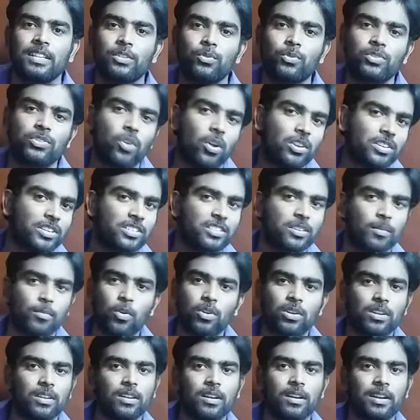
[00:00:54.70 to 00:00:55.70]
This was not just
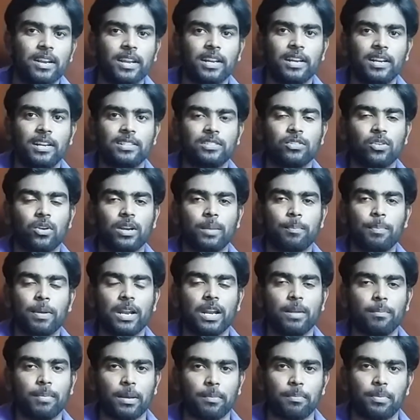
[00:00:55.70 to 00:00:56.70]
about learning. It is not a
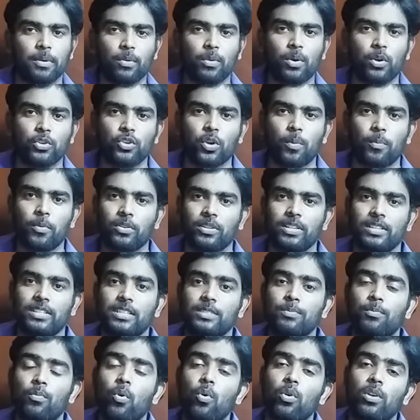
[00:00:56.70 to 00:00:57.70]
pen and paper workshop. This
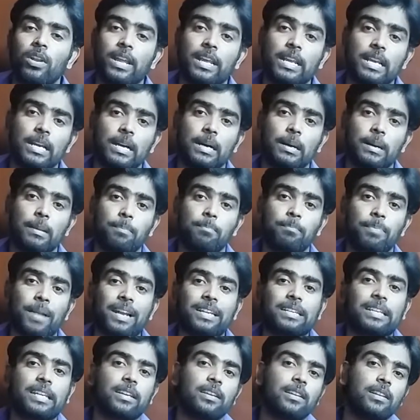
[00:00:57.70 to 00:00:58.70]
is more like a
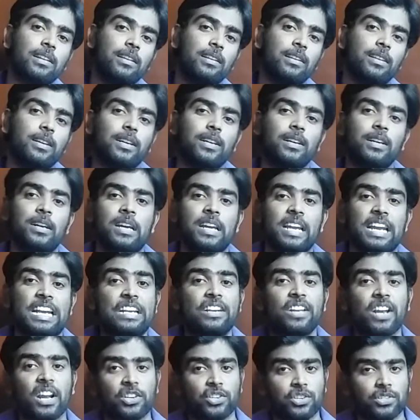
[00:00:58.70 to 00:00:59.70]
practical
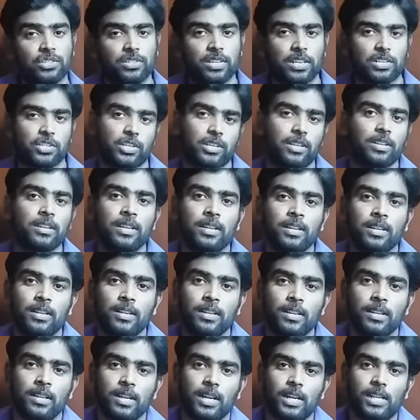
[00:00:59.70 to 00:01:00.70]
interaction session.
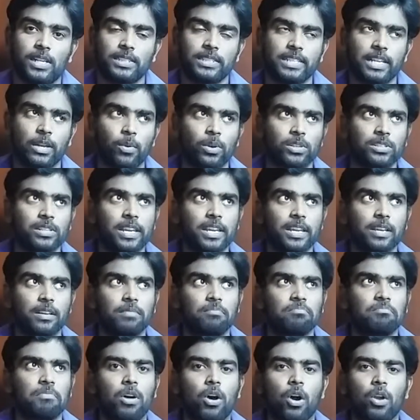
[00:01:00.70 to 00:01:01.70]
There was
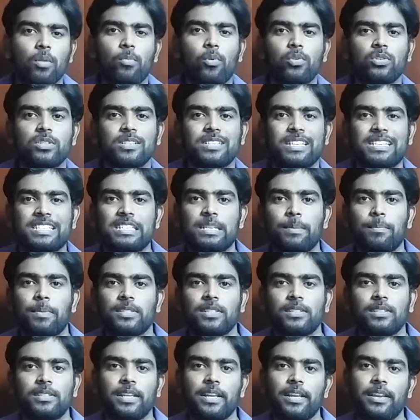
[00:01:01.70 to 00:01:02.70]
like almost
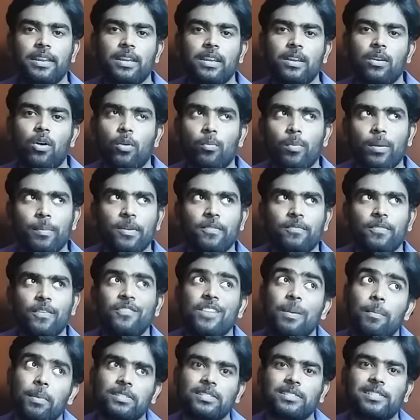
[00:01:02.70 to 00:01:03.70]
60% theory or maybe
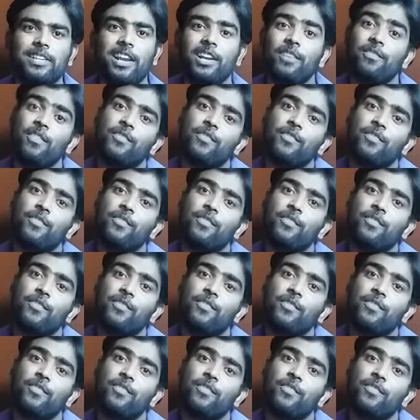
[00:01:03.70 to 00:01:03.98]
50% theory